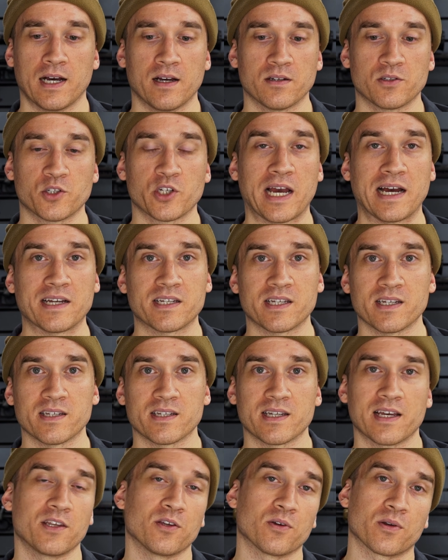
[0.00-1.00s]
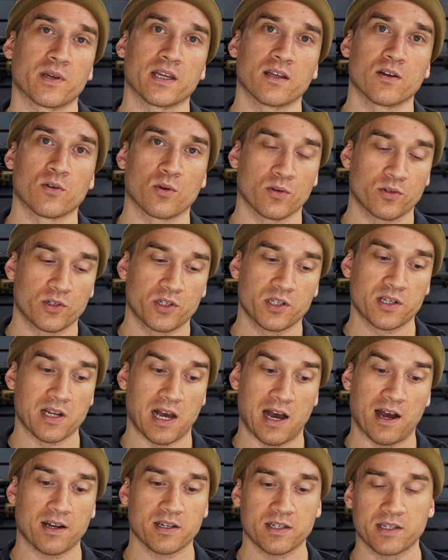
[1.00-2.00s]
chassis that you can, or
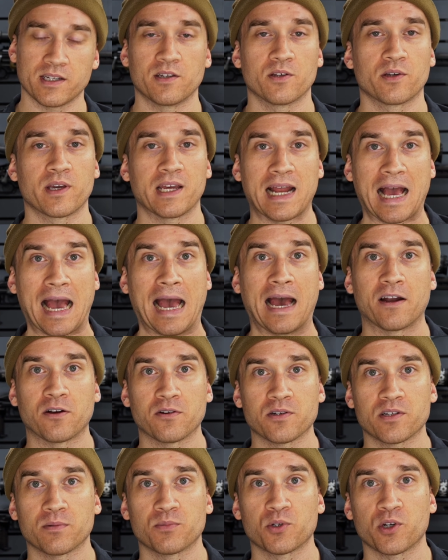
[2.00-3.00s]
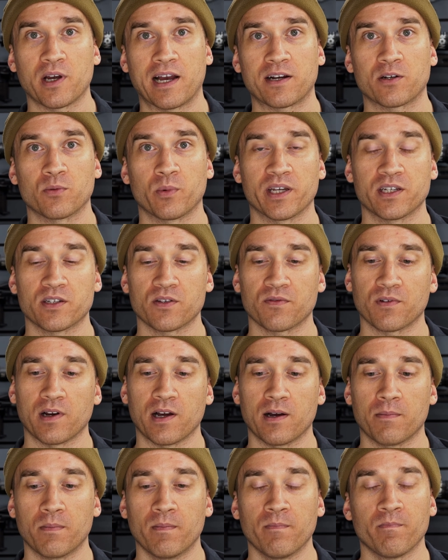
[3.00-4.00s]
stocks that you can add or subtract weights
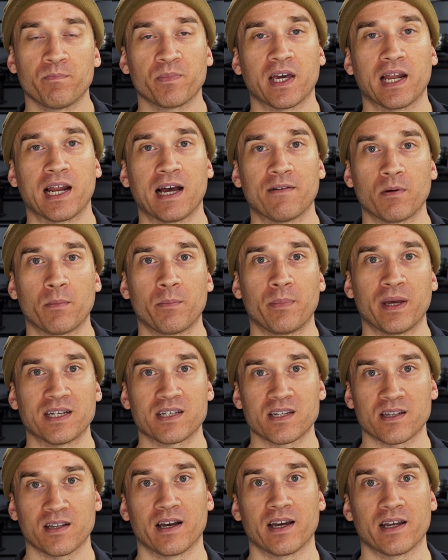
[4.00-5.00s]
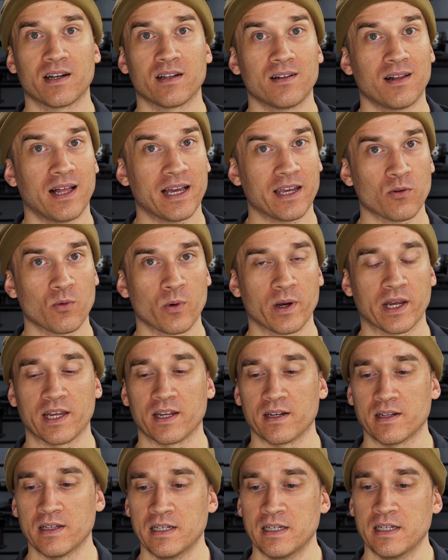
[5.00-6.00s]
from, that have a baseline
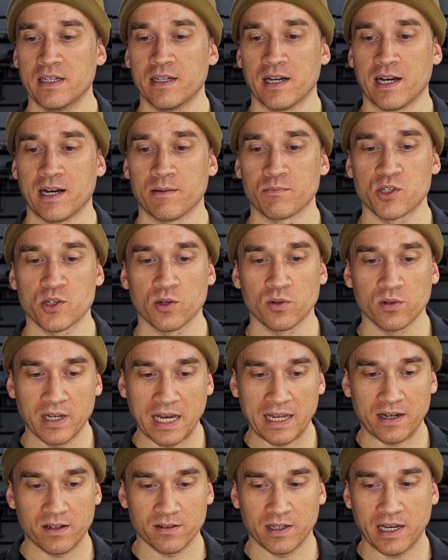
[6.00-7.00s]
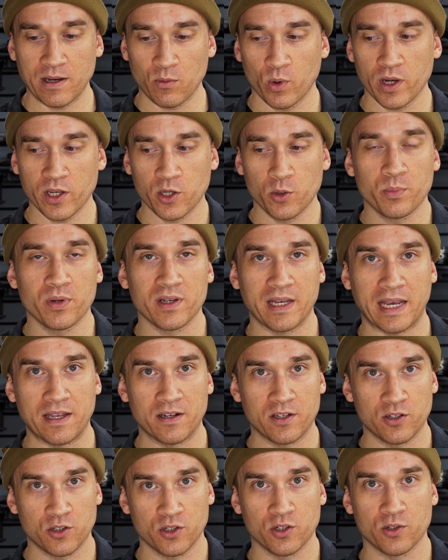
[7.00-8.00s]
lightweight. So let what you
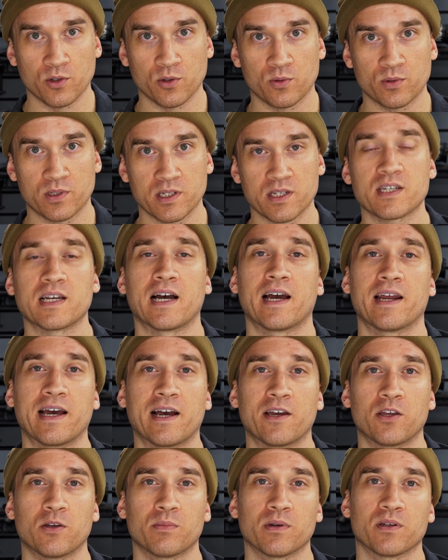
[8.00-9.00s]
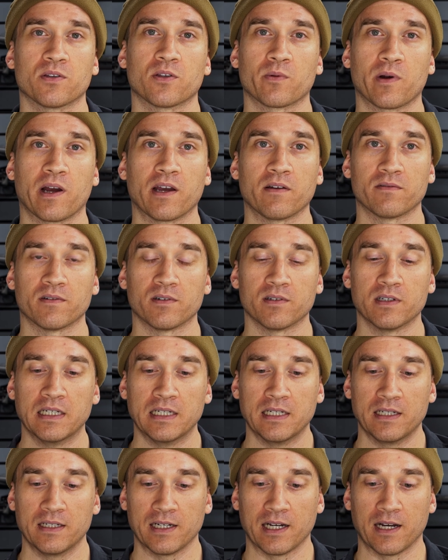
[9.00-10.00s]
plan to do decide how you build the rifle.
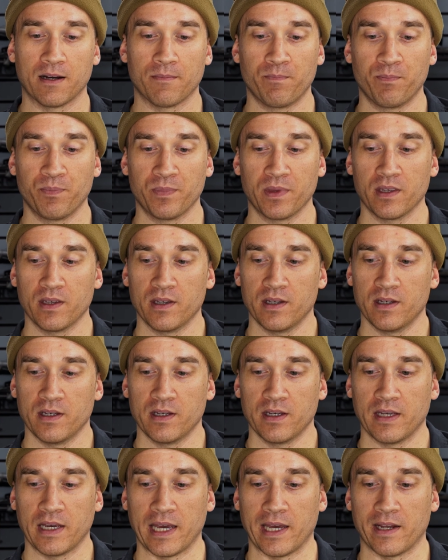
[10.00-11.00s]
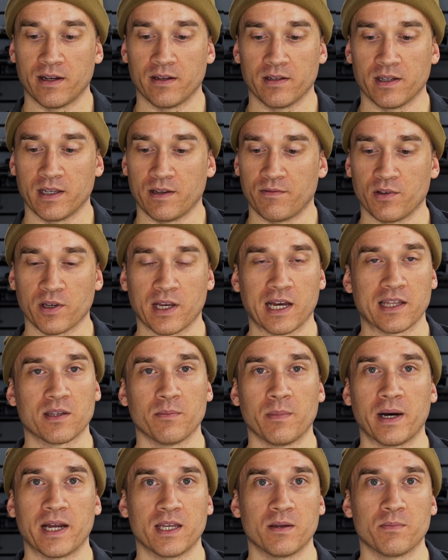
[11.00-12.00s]
And if you got the
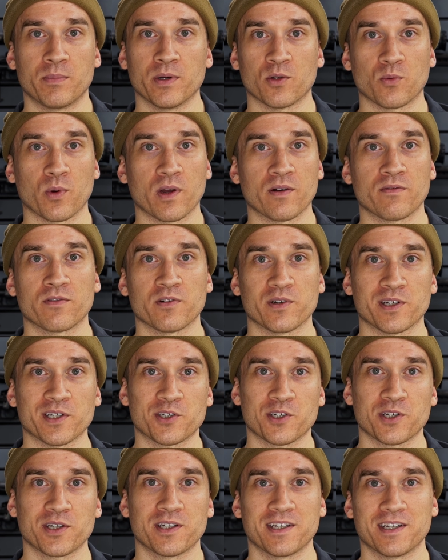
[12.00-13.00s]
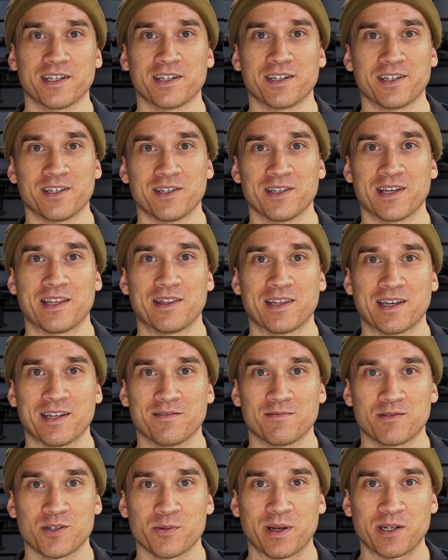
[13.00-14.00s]
money, build one for each, and
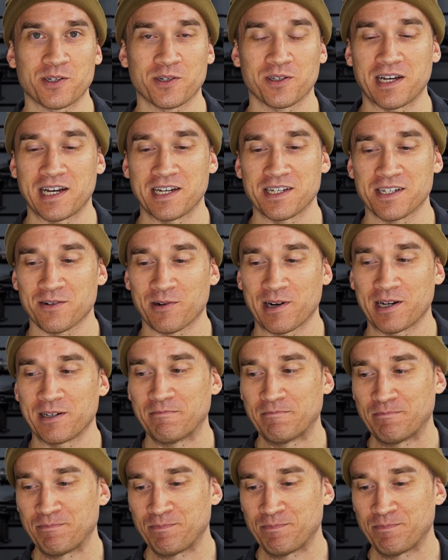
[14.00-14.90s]
then specialize, right?